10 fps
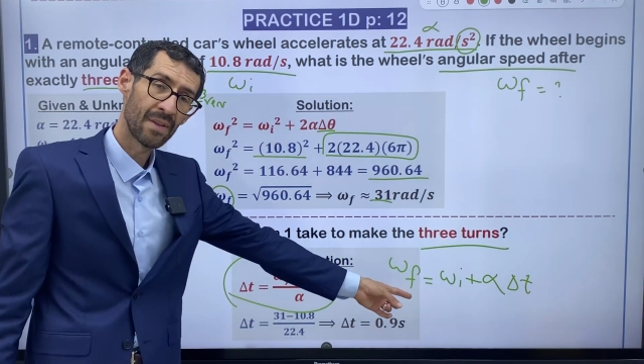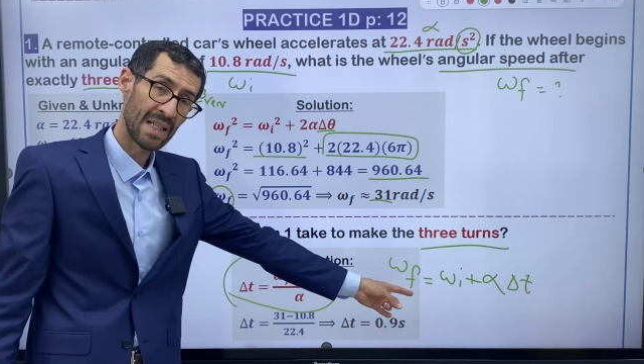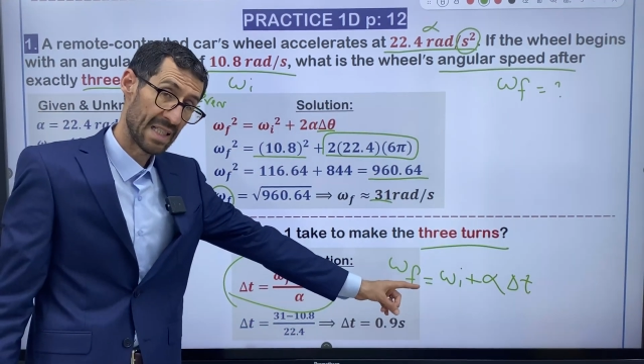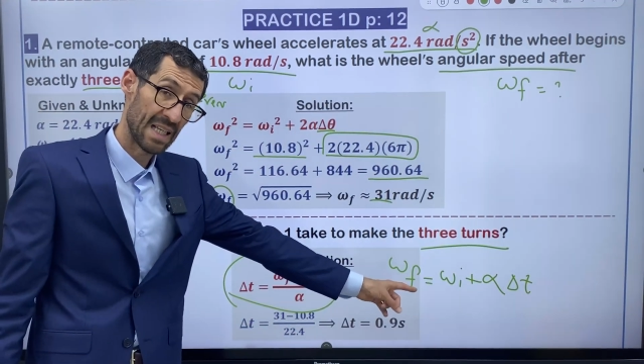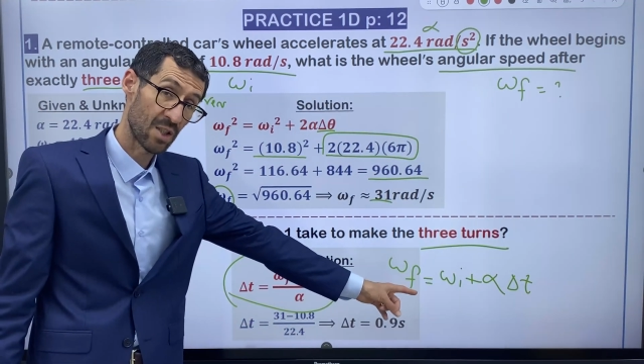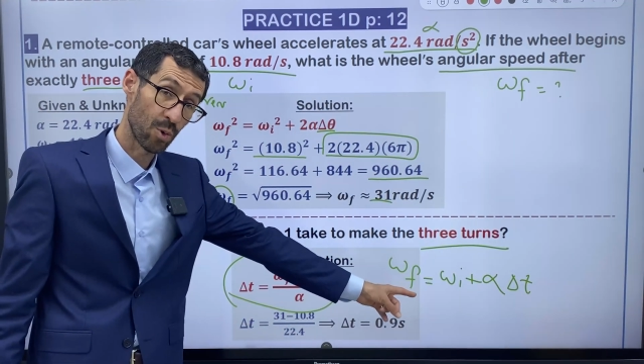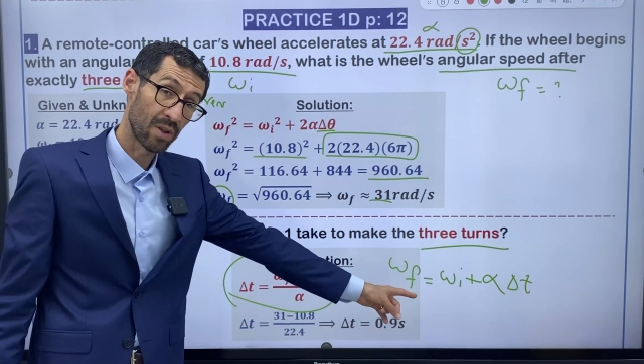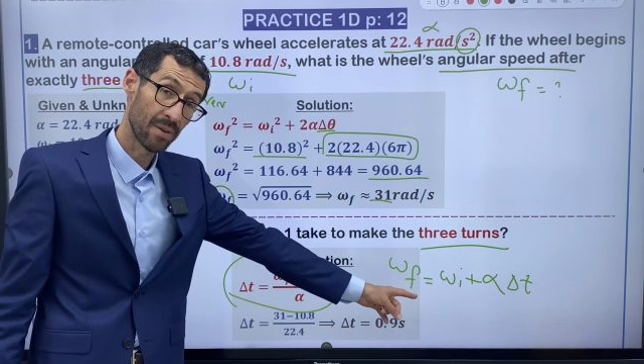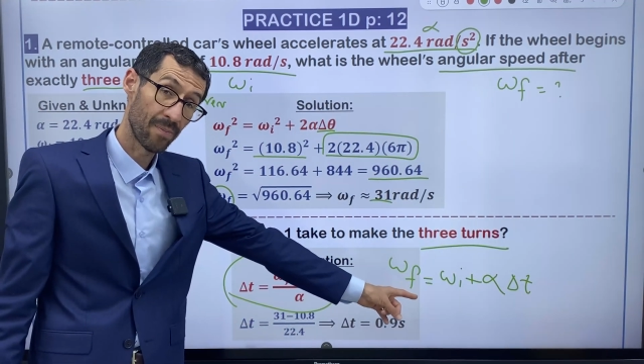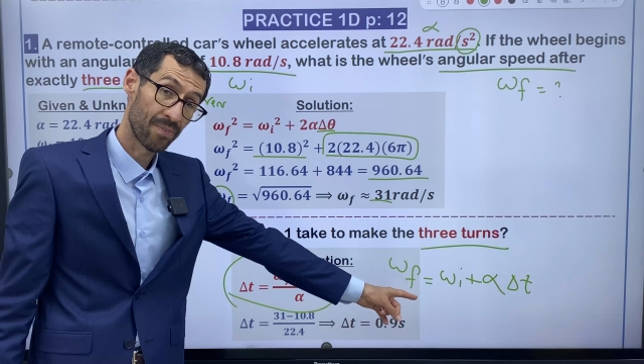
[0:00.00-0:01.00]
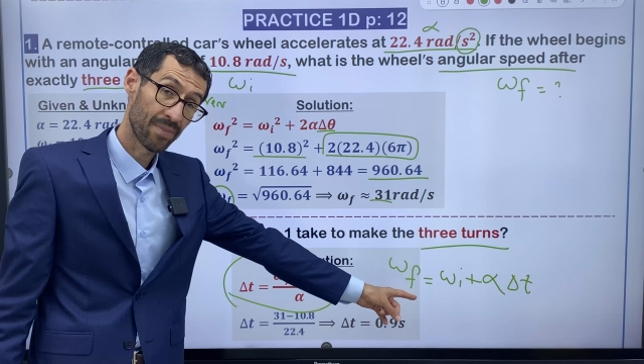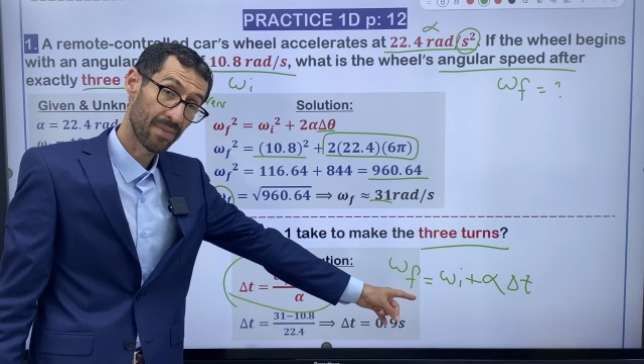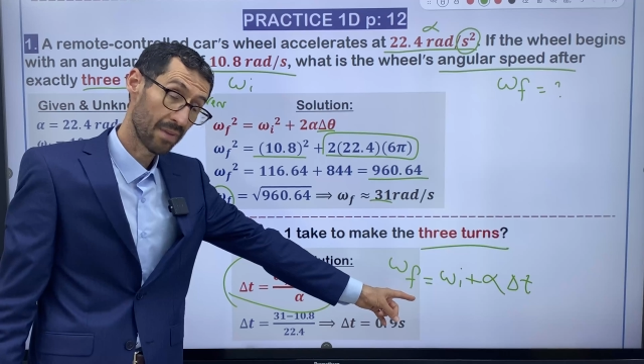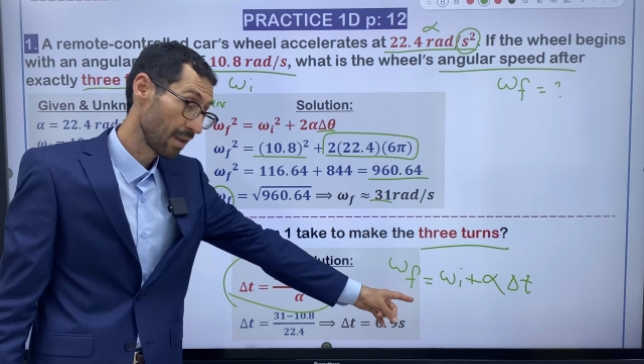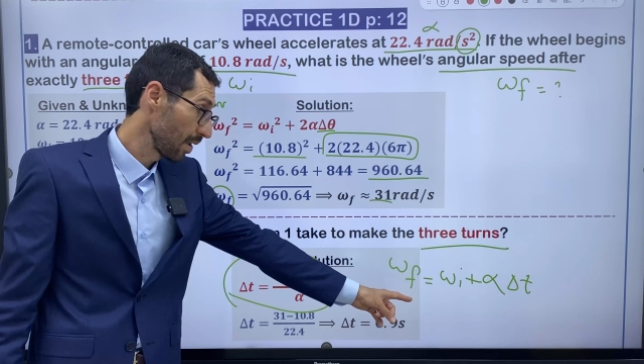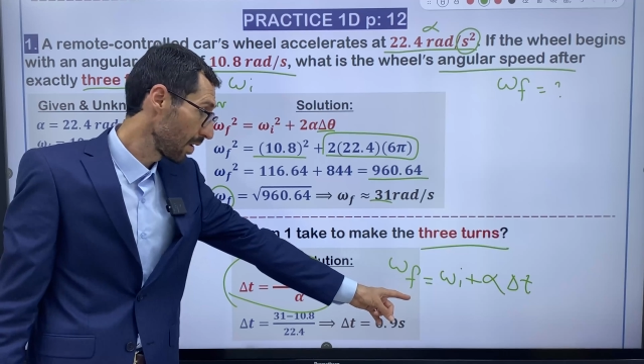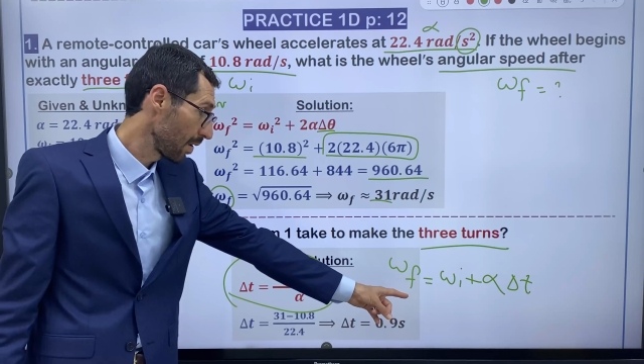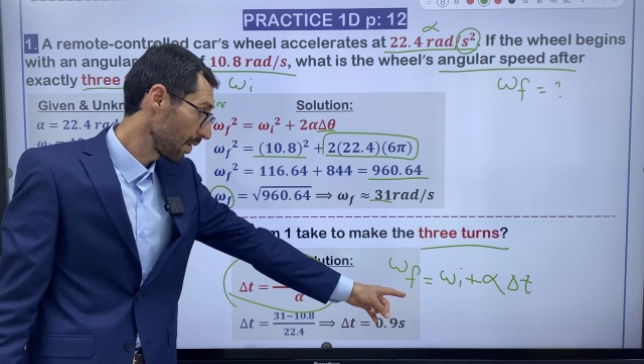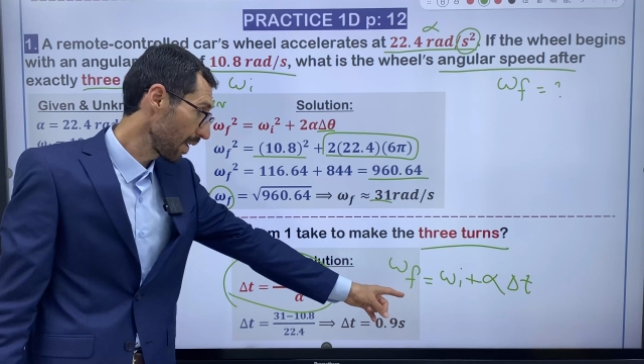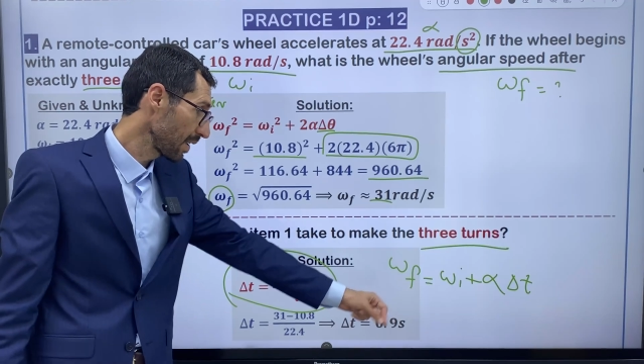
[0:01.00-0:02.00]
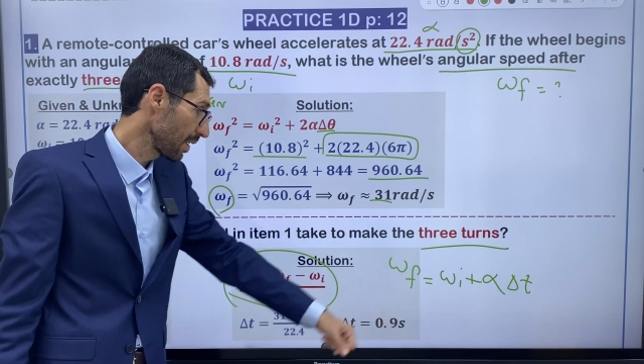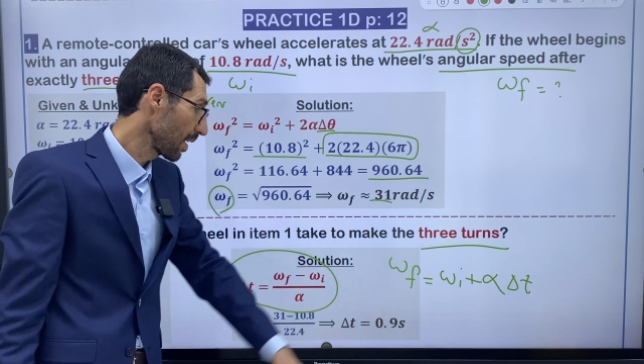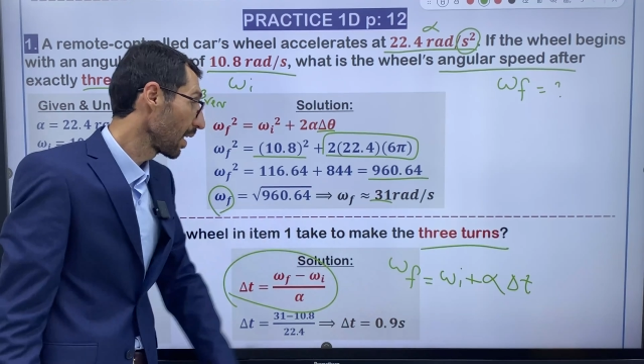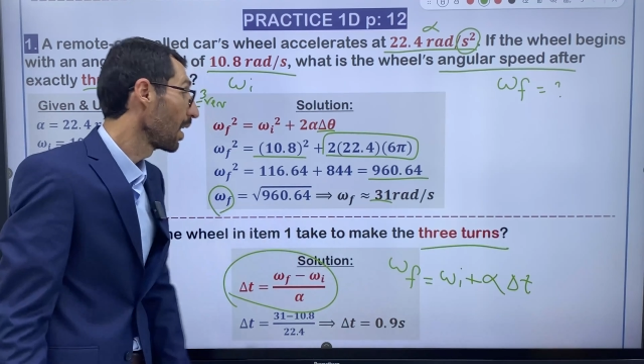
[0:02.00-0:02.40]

is this one, right?